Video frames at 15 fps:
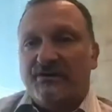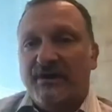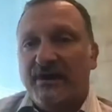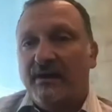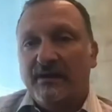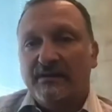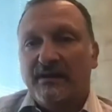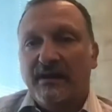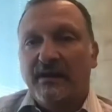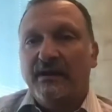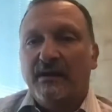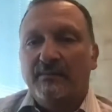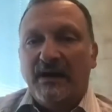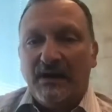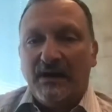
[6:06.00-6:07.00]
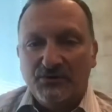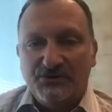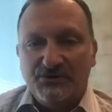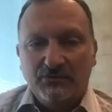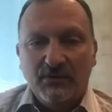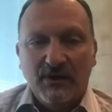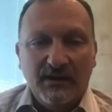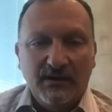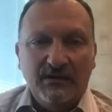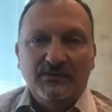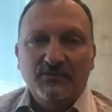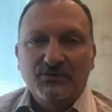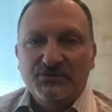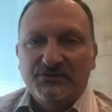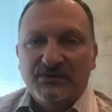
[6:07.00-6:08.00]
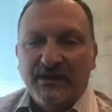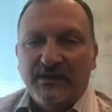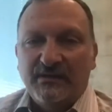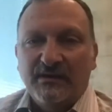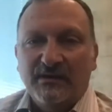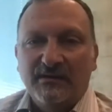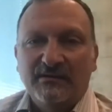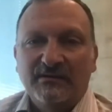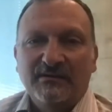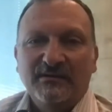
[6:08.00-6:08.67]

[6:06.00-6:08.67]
And Hemal, would you take a